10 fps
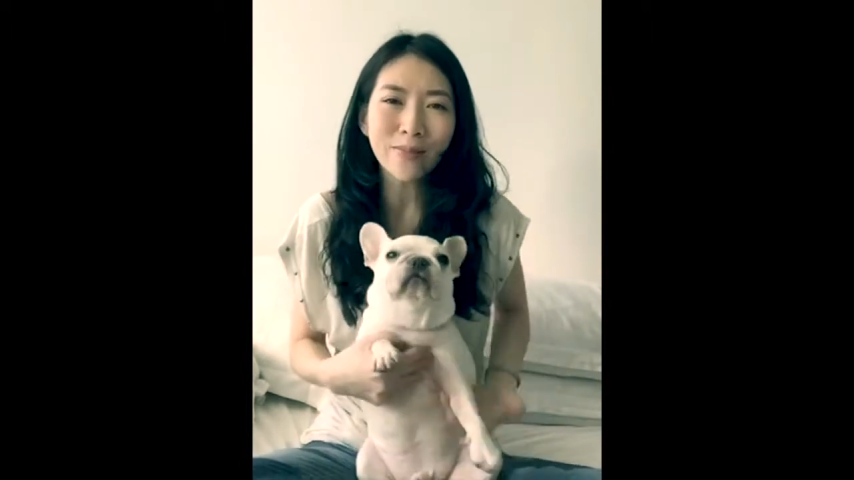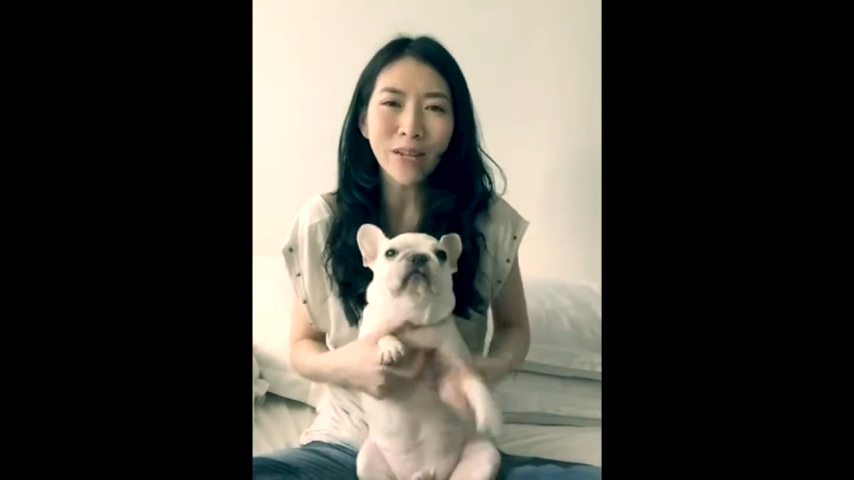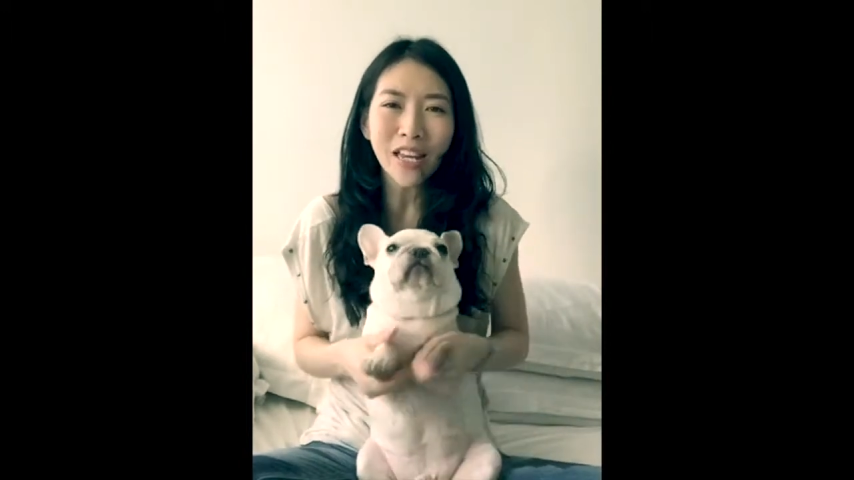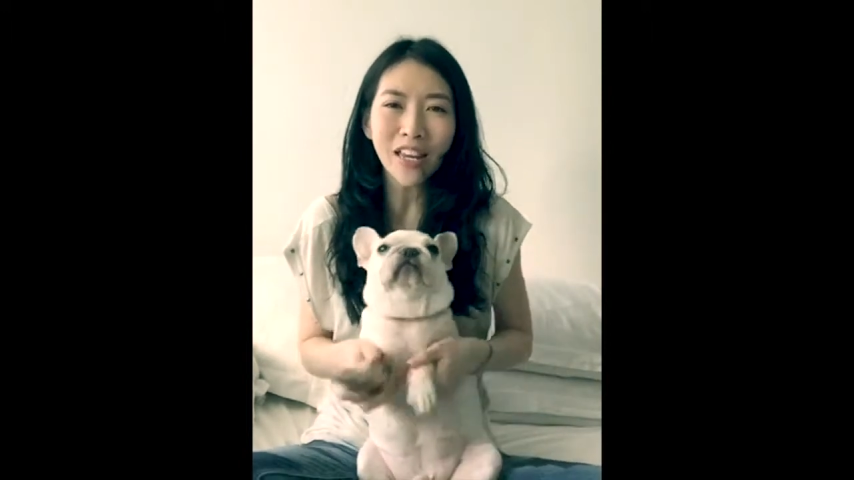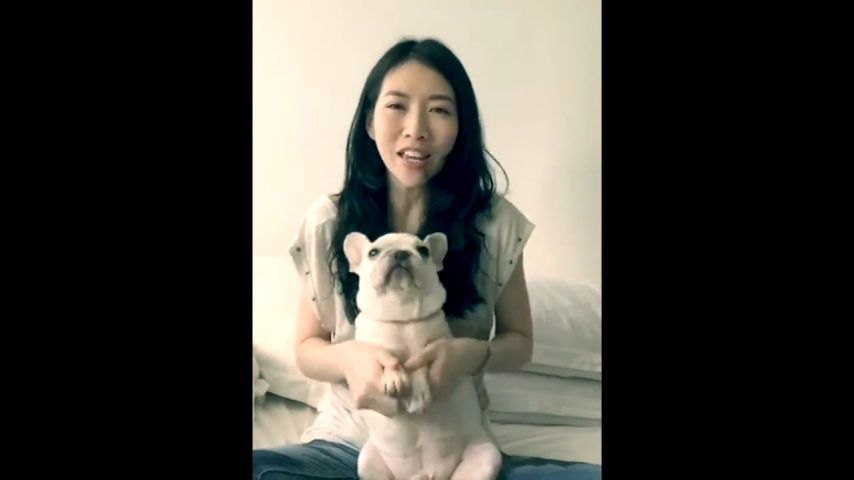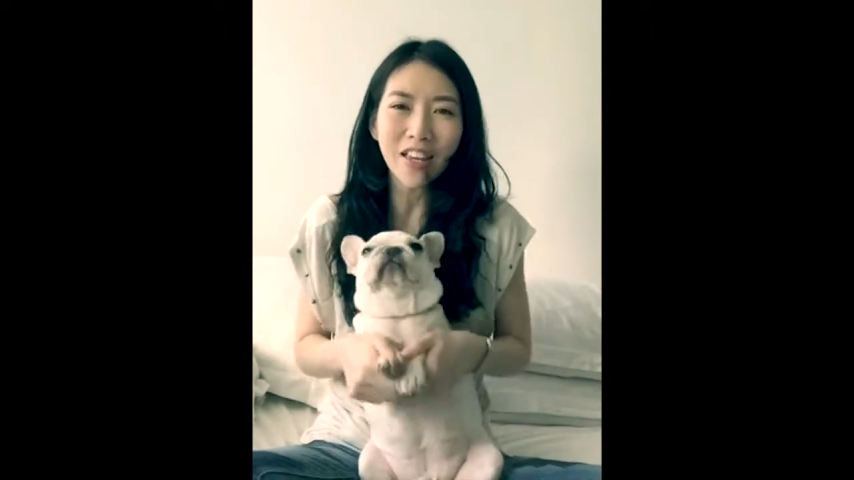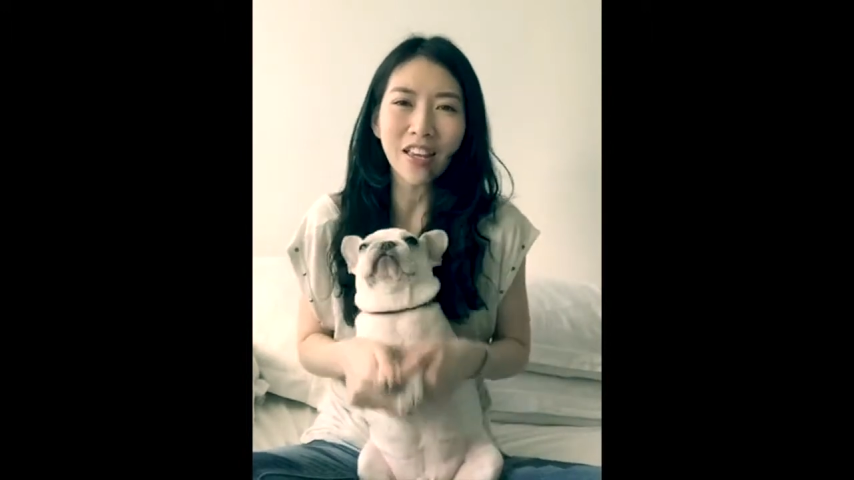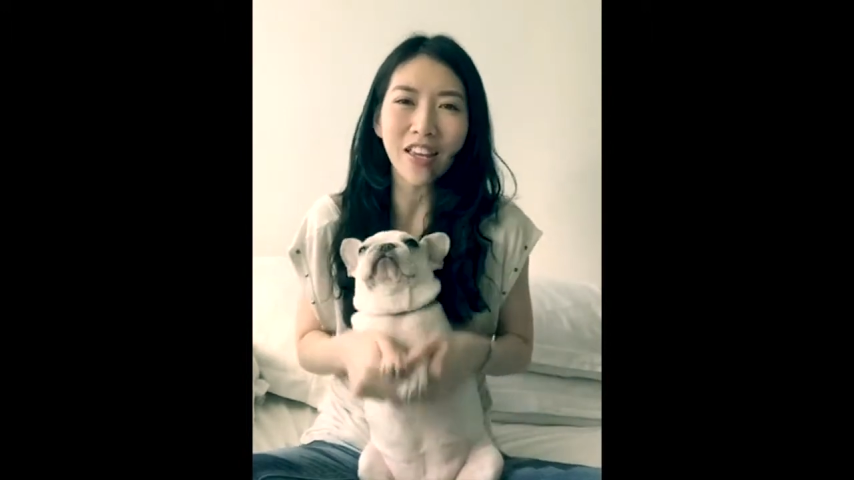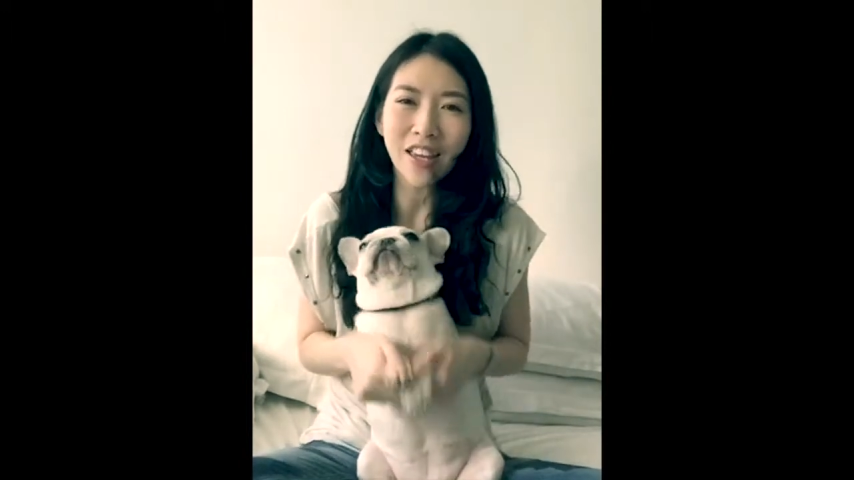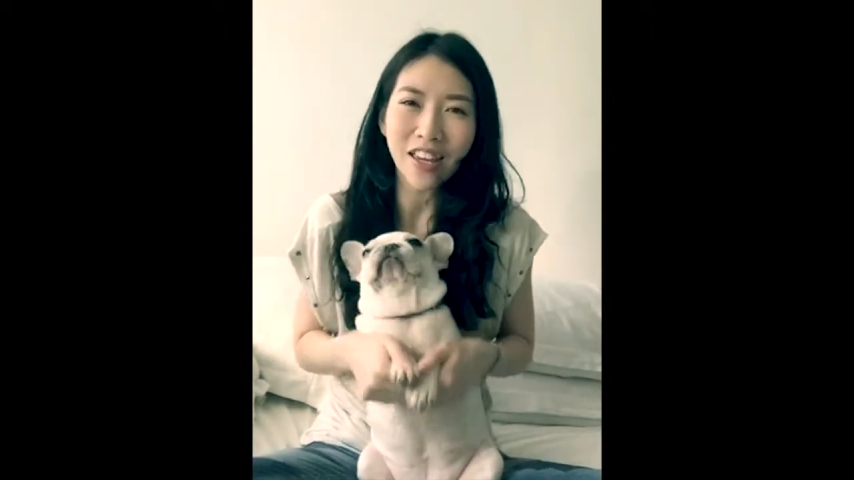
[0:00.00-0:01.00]

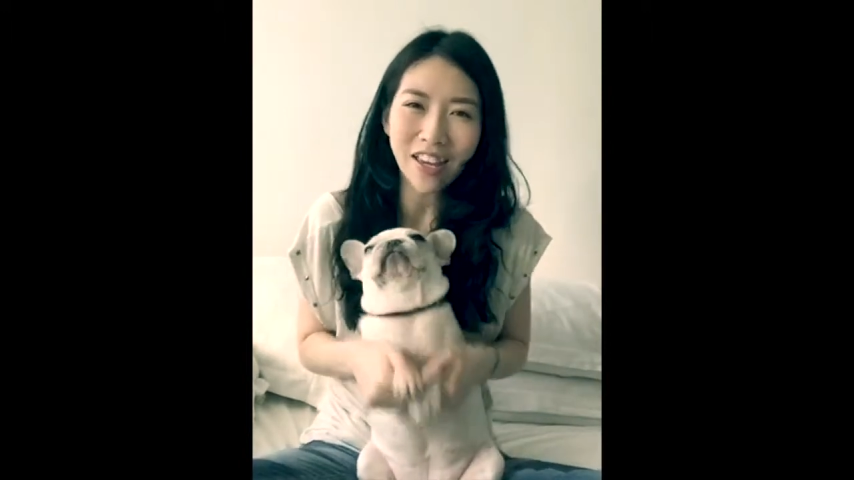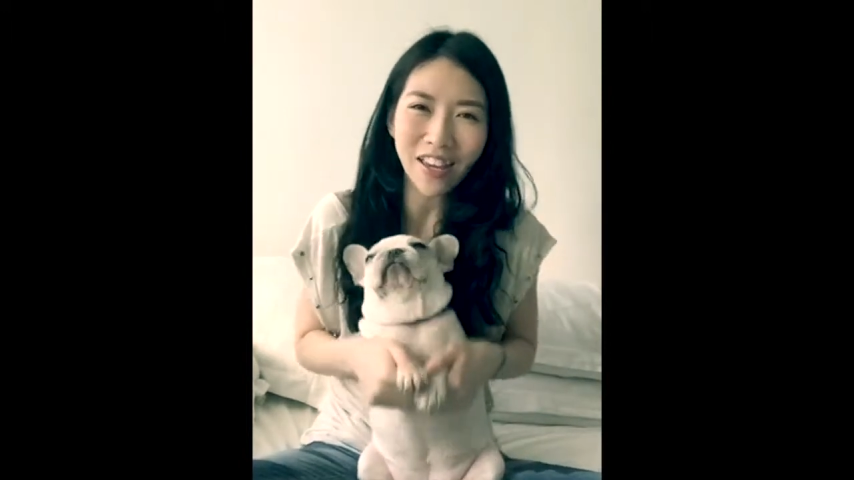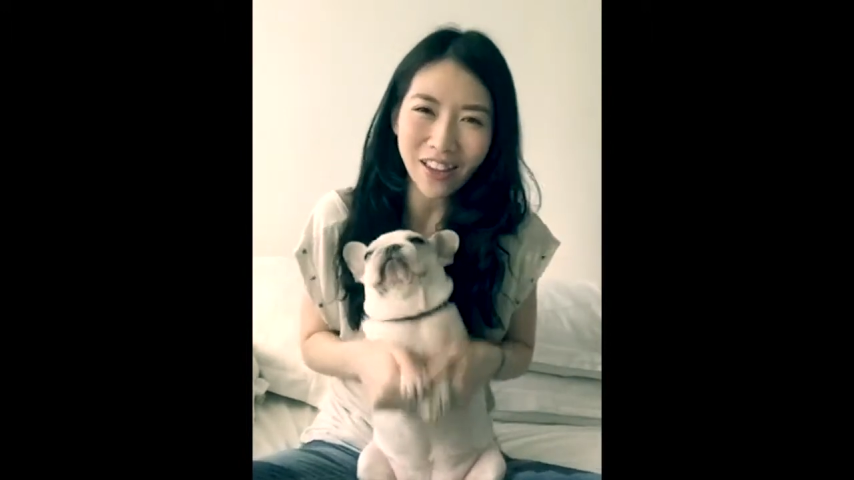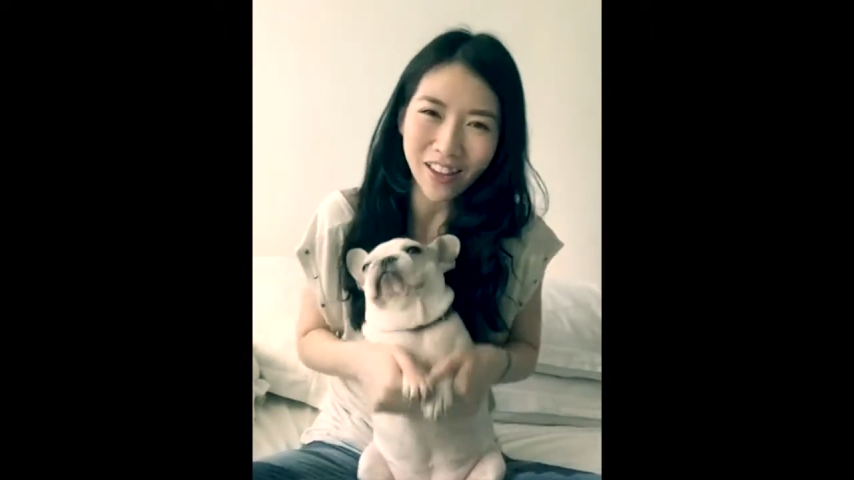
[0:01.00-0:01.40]
please